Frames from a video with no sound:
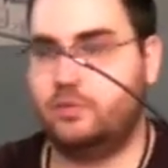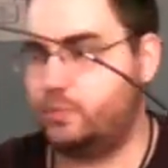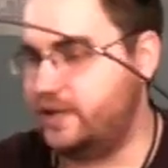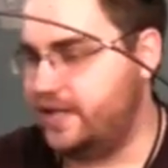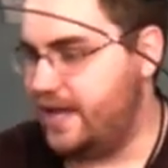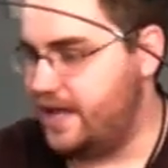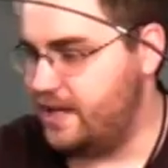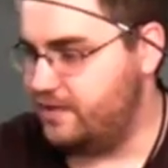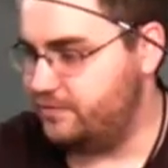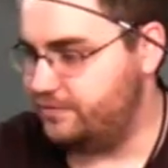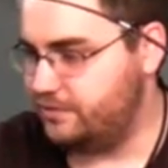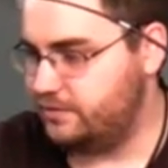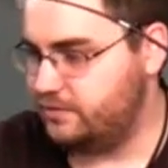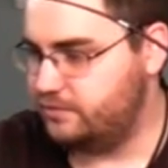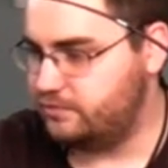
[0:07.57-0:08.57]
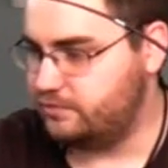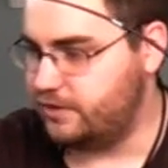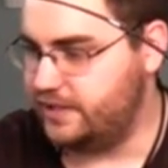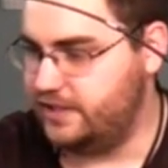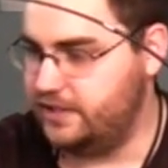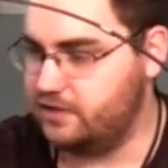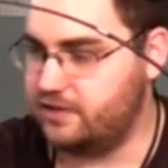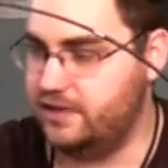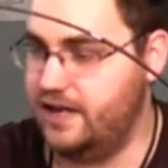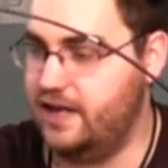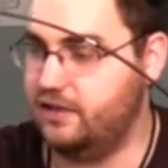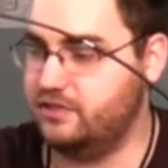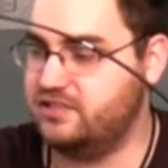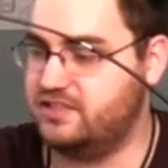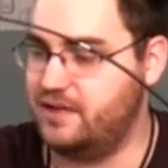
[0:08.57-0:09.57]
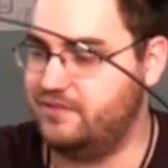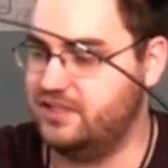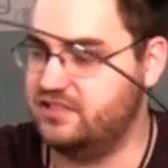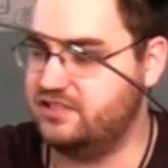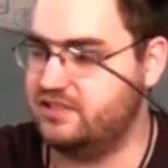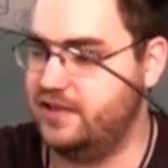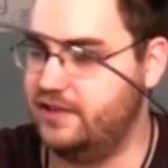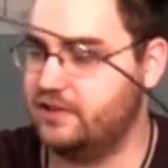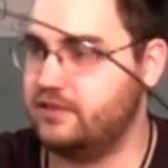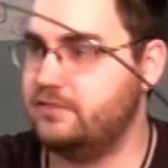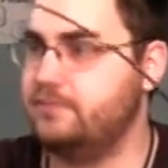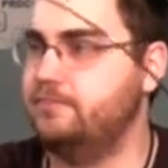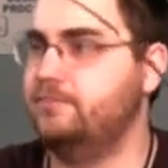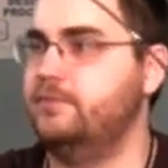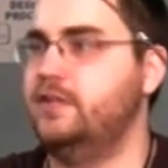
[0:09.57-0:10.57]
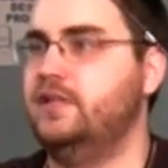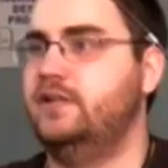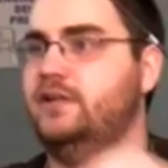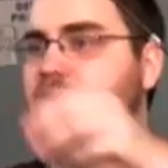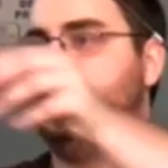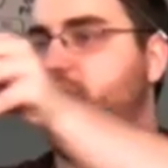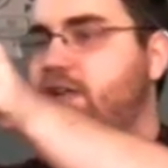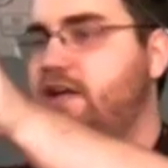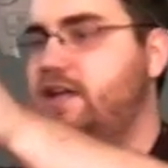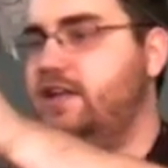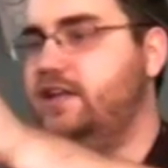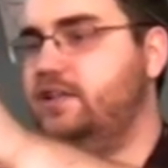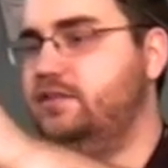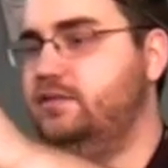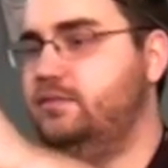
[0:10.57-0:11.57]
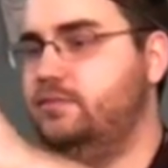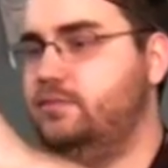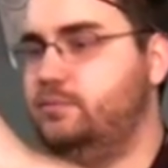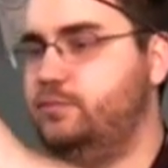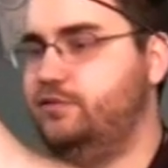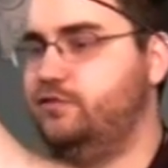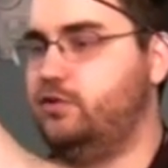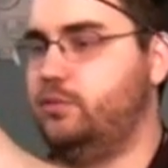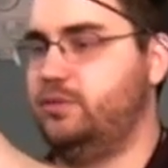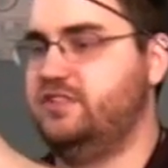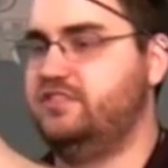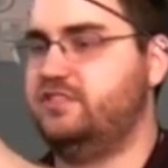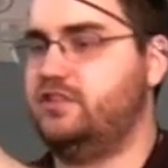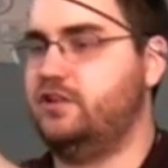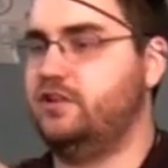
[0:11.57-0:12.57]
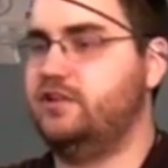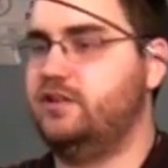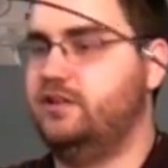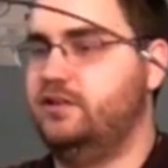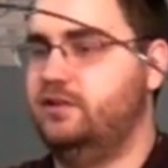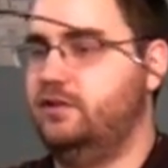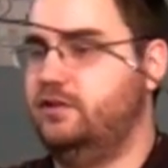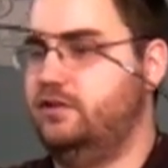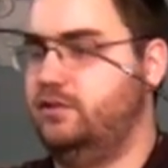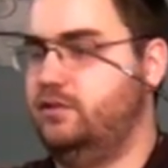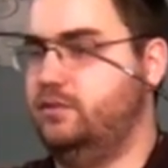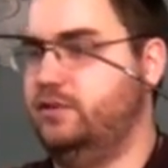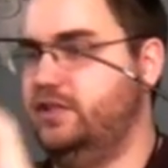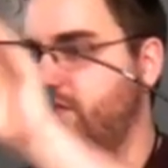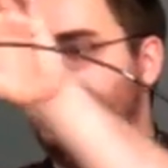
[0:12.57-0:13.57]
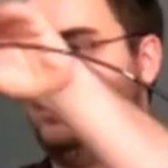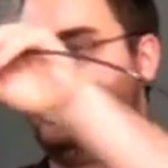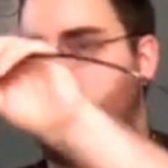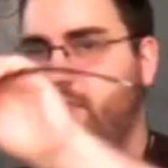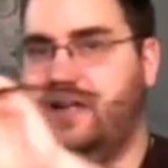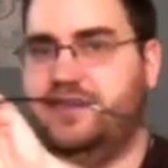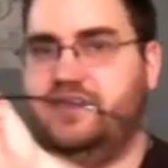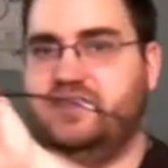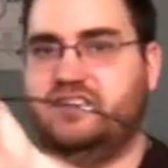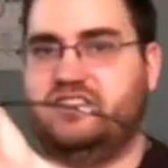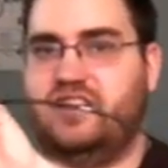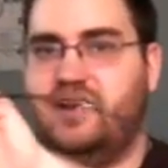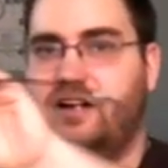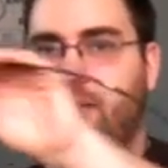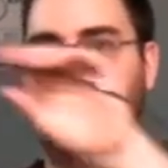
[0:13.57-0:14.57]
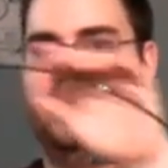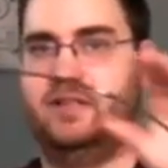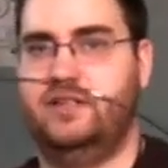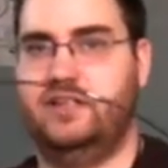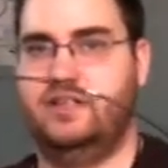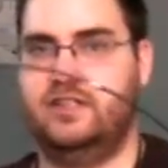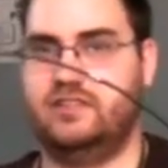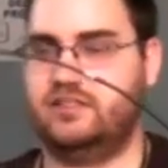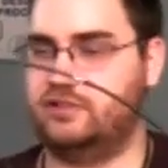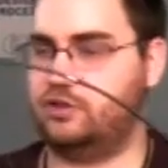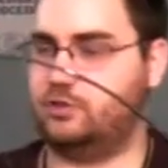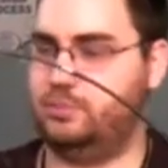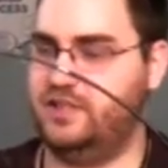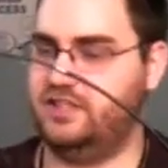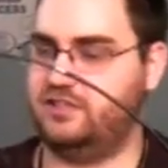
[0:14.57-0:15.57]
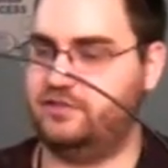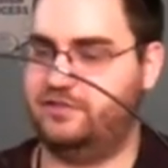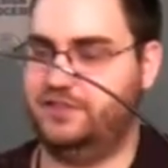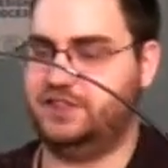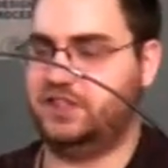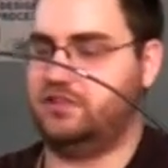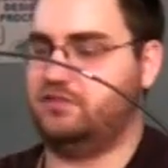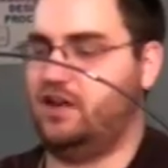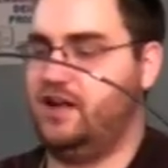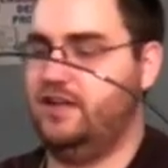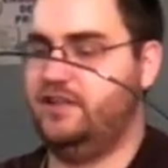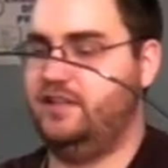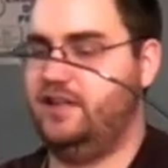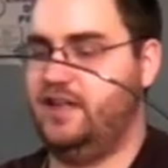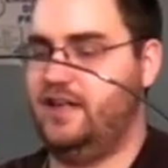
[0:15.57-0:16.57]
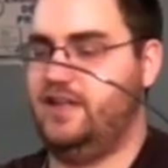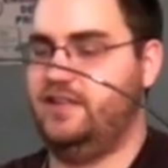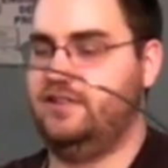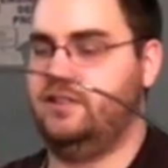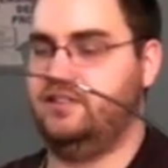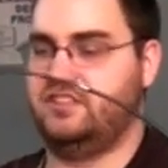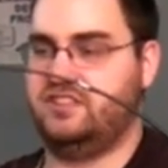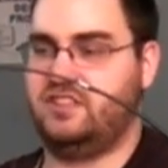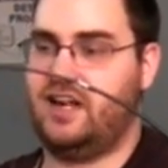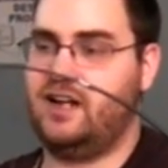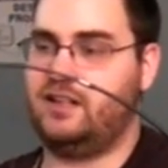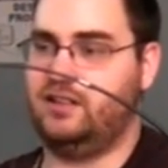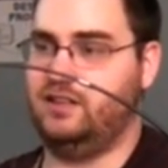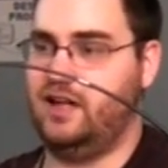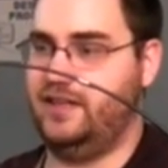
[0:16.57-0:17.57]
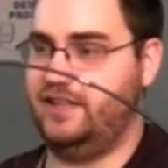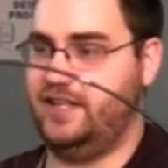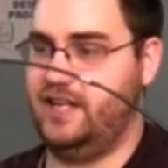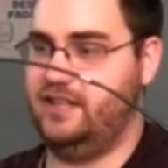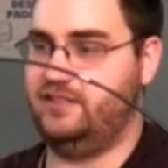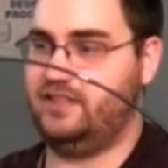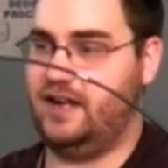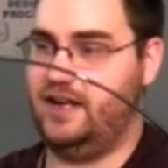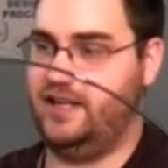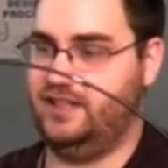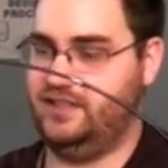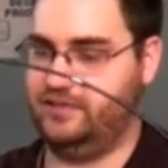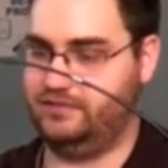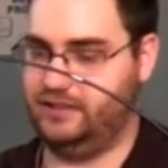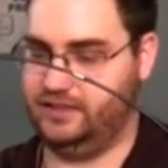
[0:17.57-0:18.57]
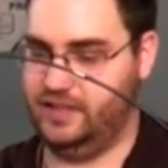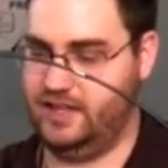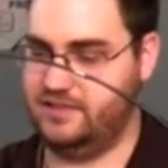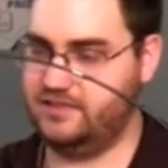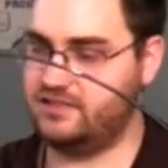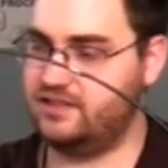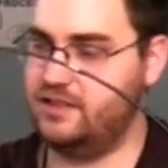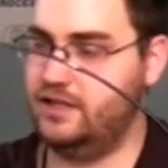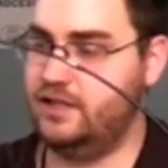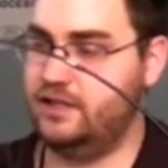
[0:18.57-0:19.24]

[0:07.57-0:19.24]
We have right here an L7 snare, and before we start, I'm going to talk about this setup. A little piece of fishing rod, and there's a toggle on the end tied at different lengths.